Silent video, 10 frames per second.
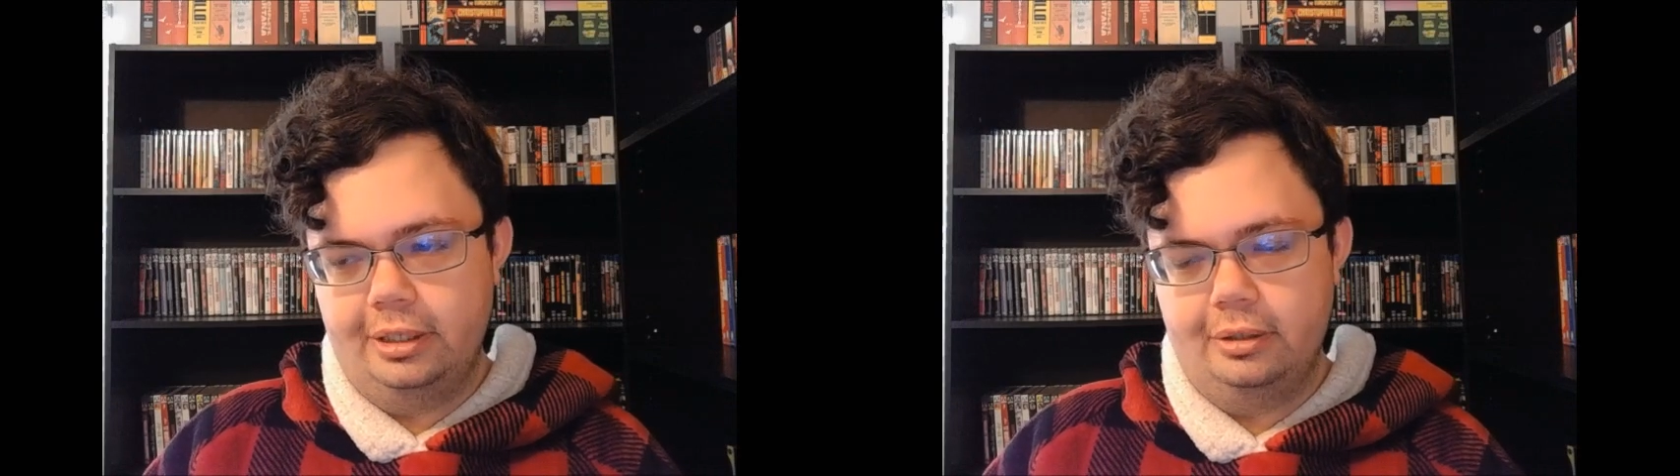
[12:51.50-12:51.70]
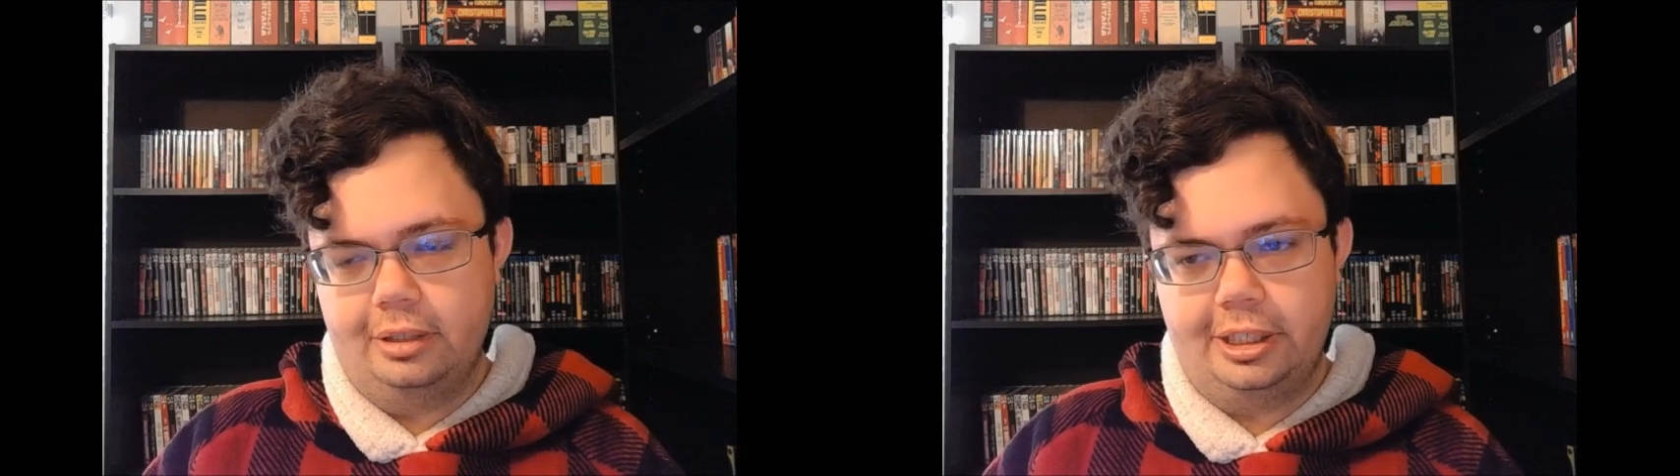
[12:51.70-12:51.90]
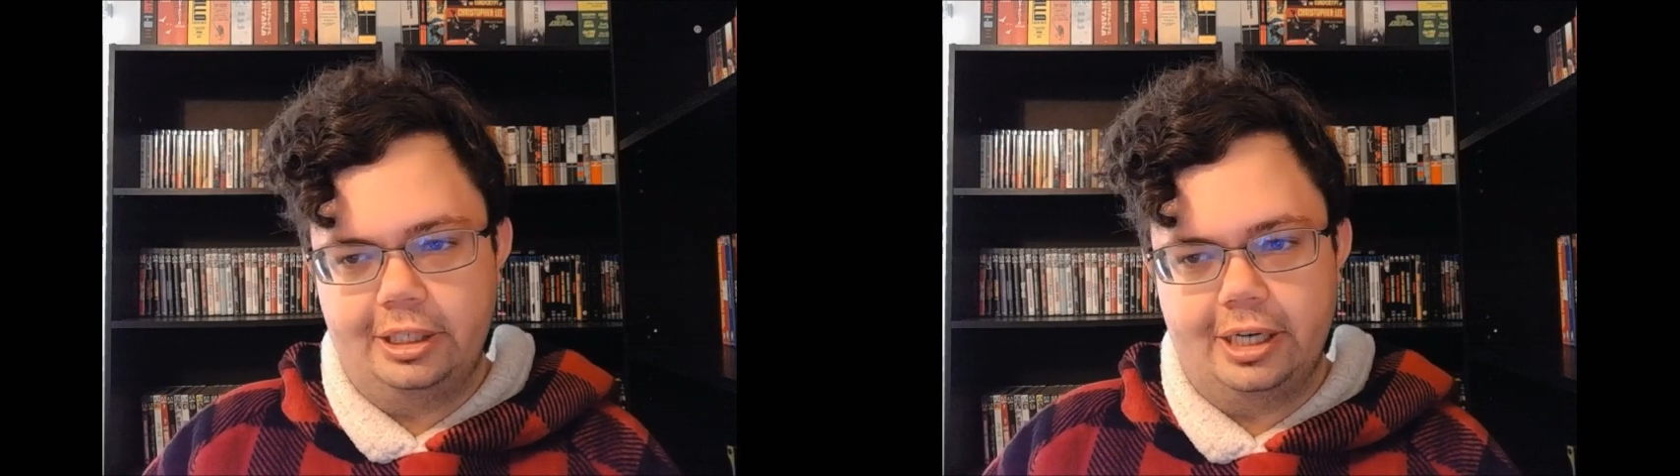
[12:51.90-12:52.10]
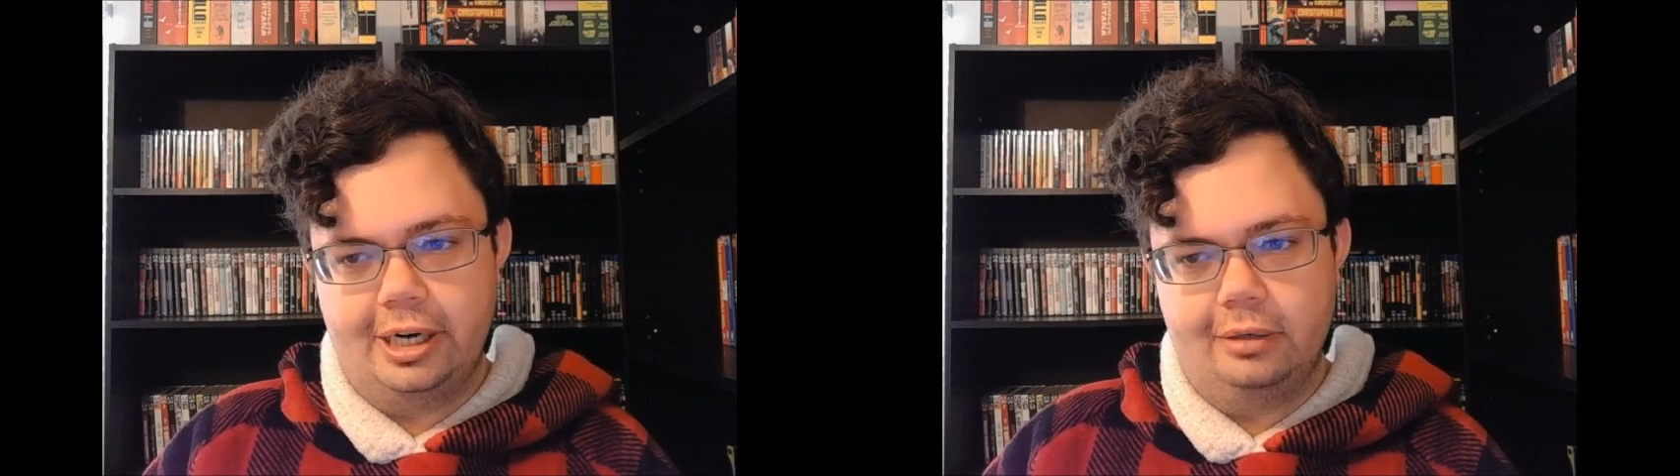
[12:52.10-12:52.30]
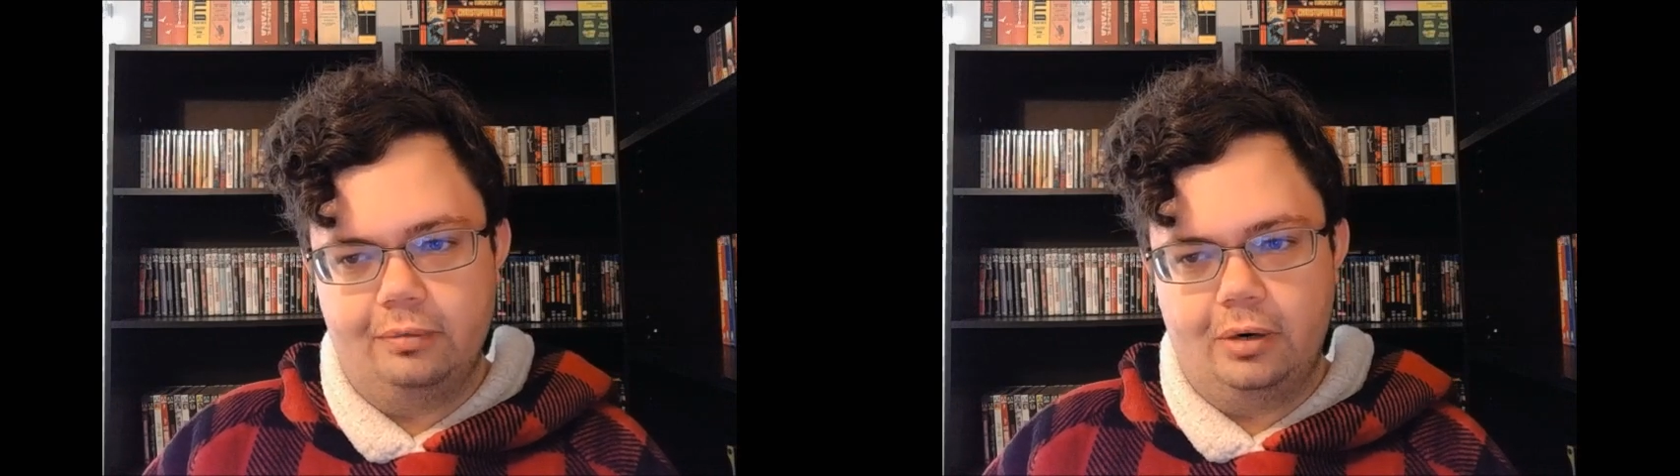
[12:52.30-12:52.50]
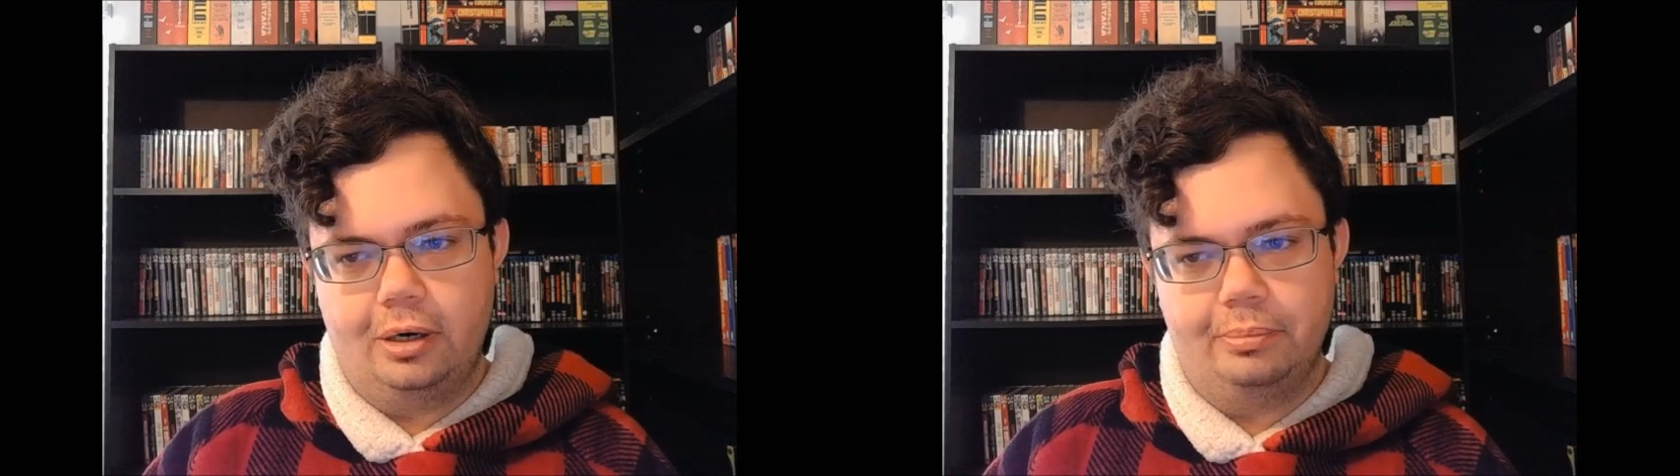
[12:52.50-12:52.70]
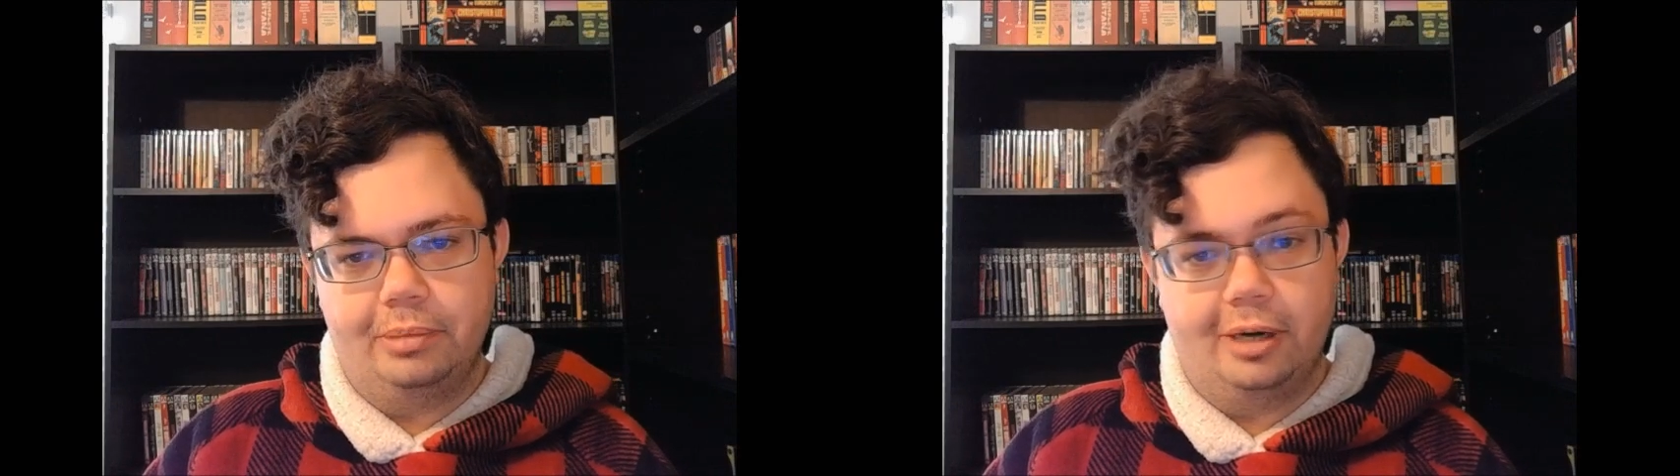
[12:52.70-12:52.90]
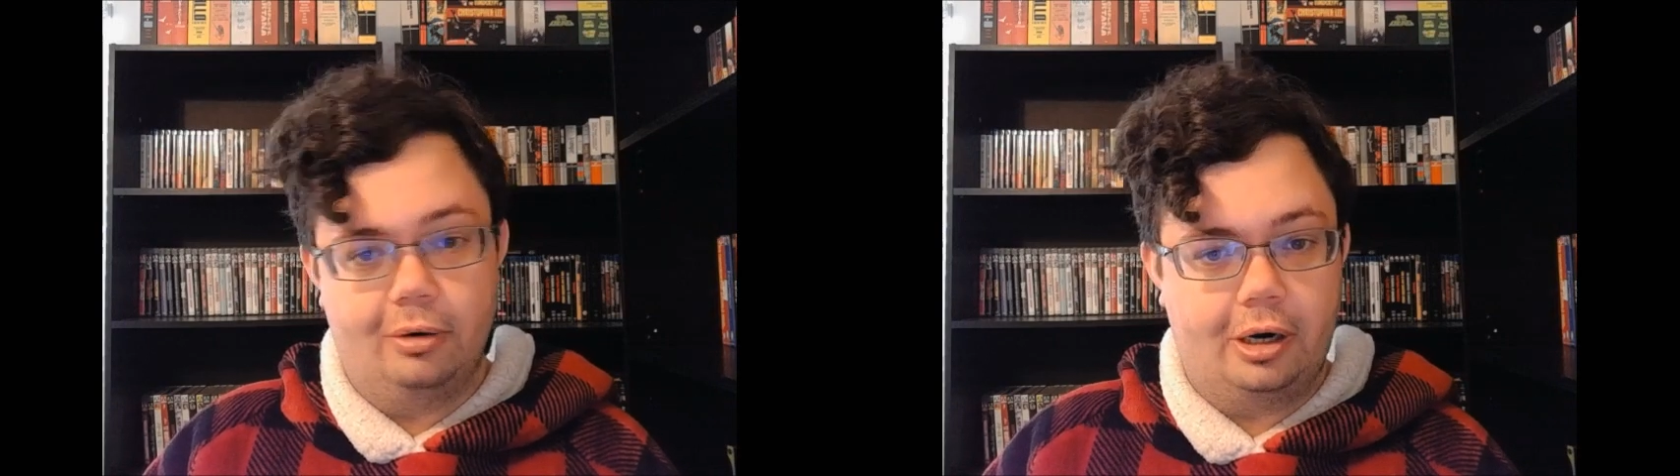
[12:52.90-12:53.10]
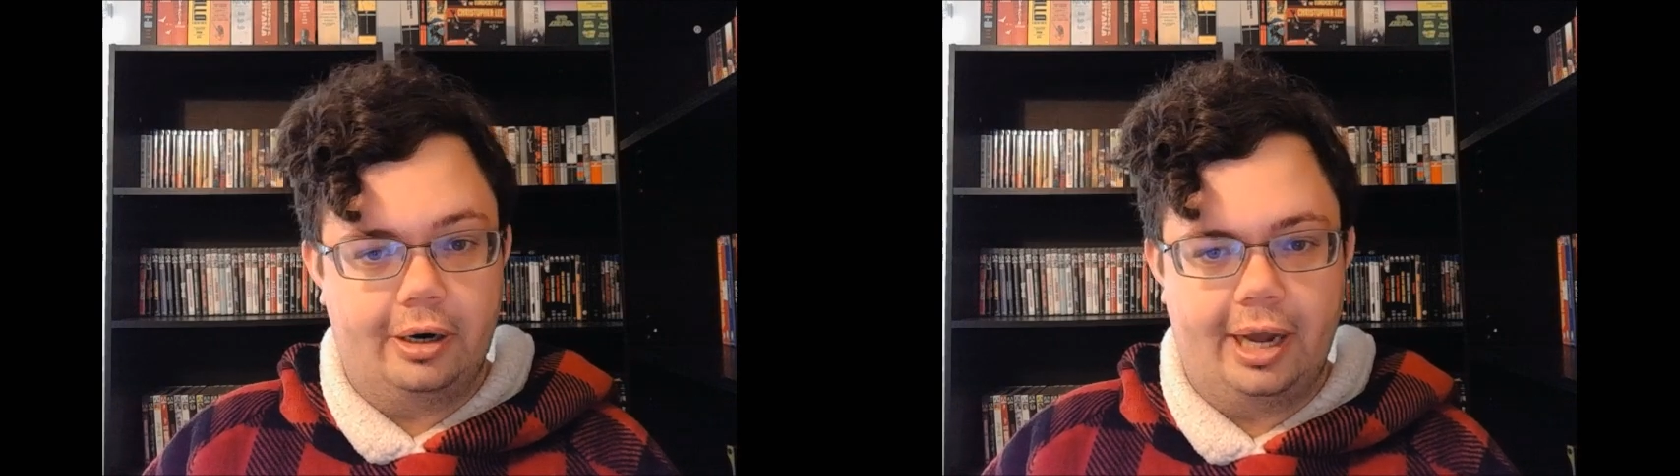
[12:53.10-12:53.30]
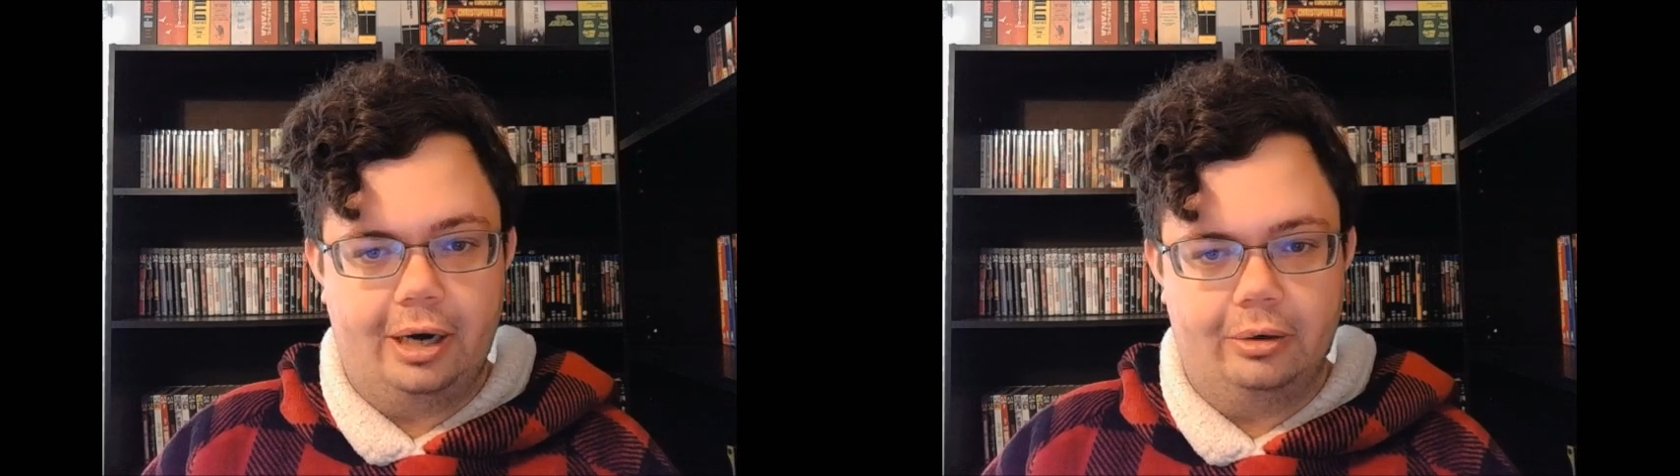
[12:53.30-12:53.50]
she said from there on
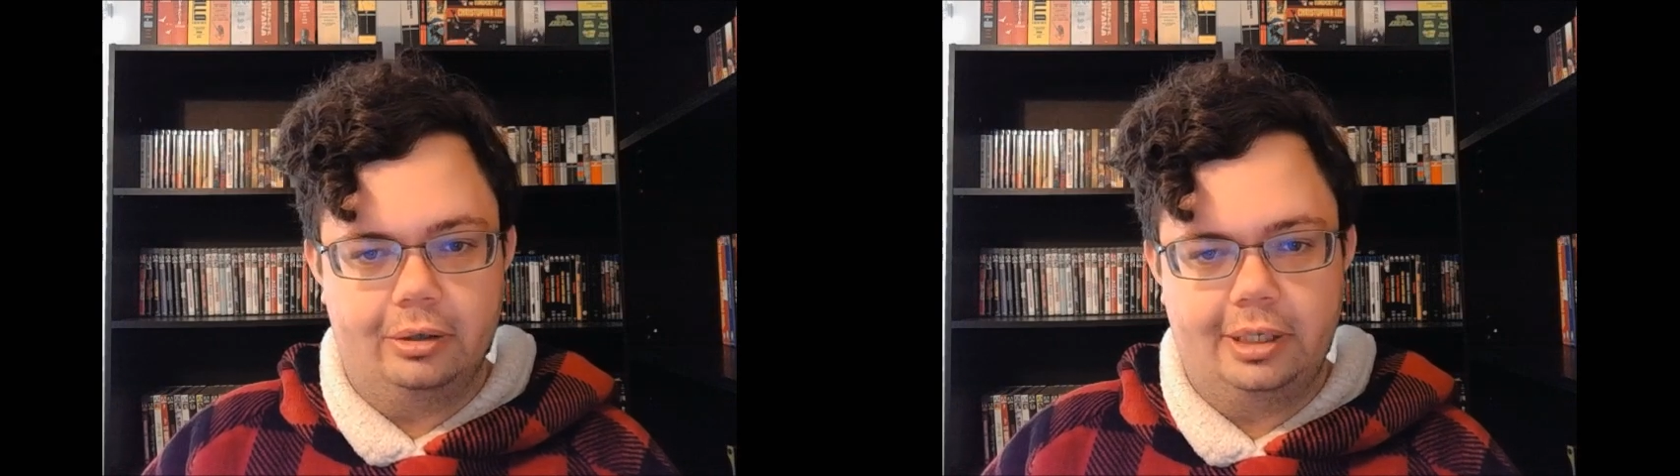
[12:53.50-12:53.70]
out,